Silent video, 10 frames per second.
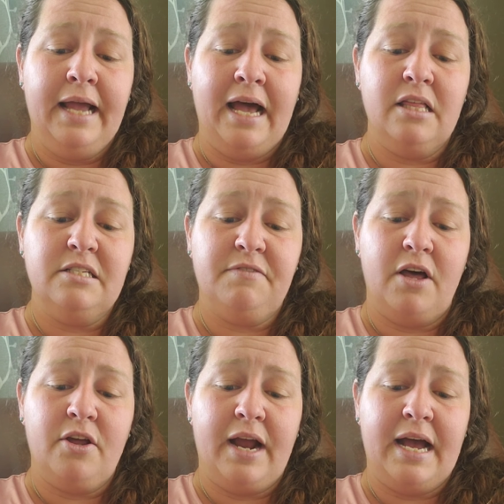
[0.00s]

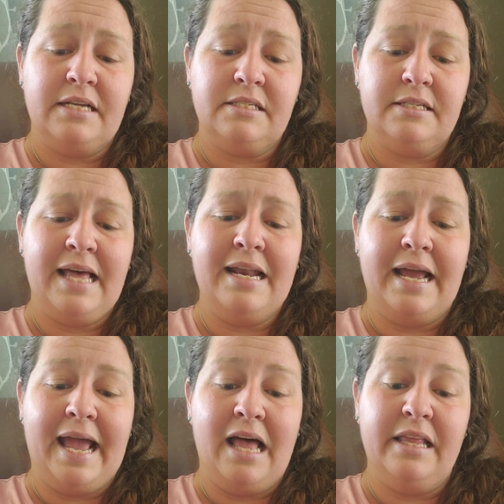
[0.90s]

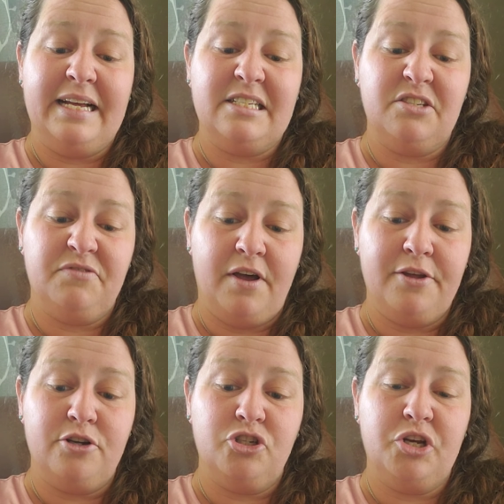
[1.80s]
Alan asked his father
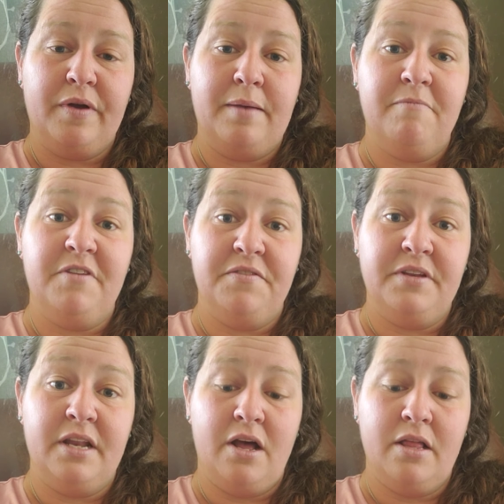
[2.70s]
to show him
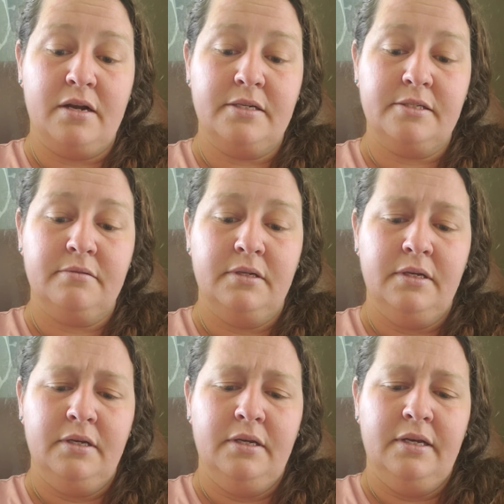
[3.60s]
$50.
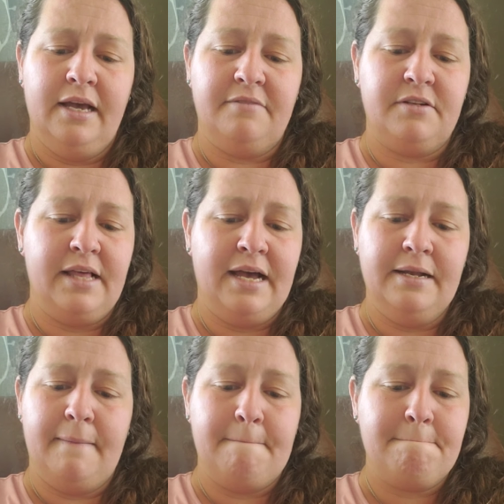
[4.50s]
After
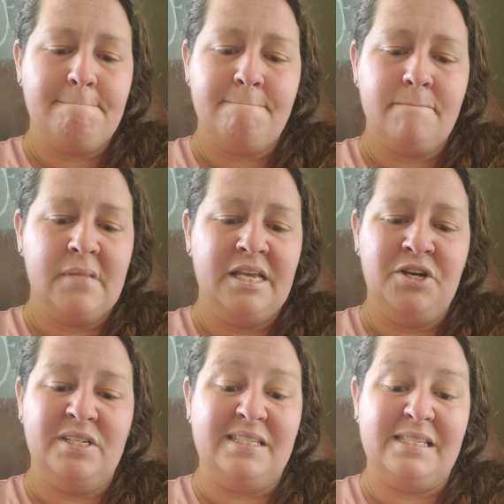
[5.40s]
that, he
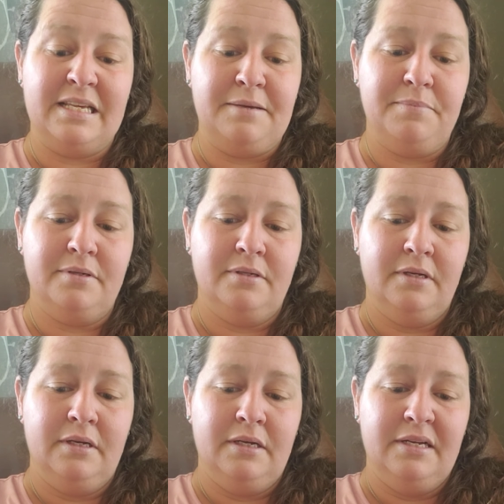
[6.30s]
couldn't sleep,
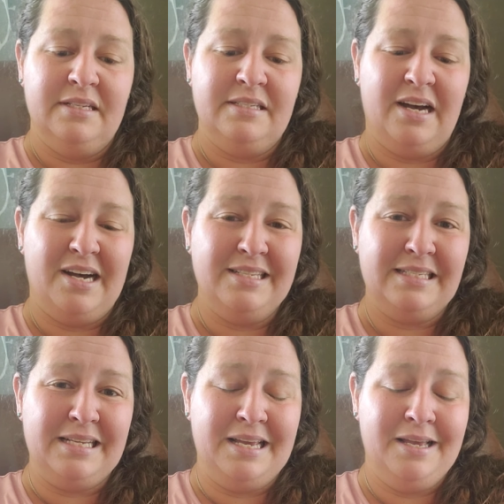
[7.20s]

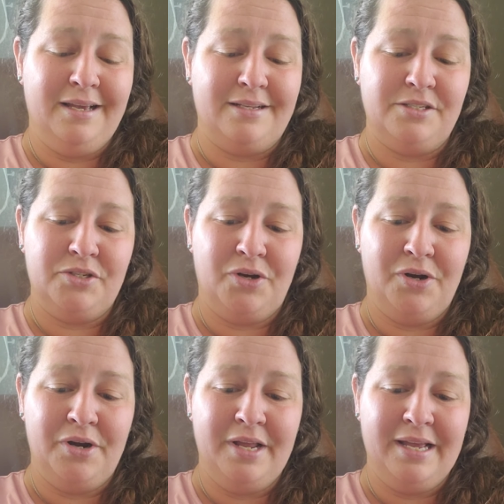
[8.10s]
tossing and
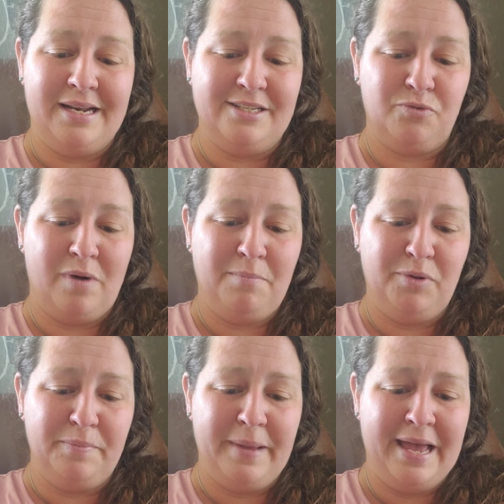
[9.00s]
turning in his
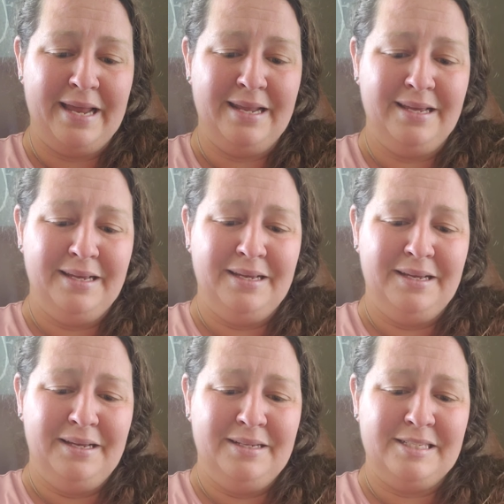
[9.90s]
rumpled bed.
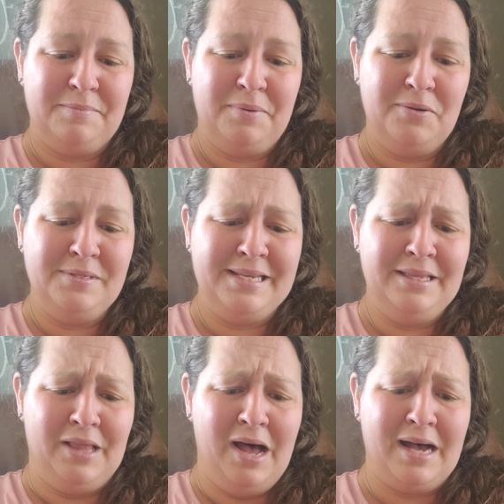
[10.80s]
Suppose he
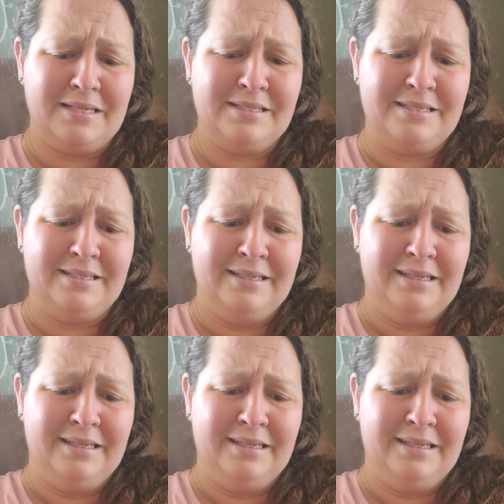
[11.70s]
lost.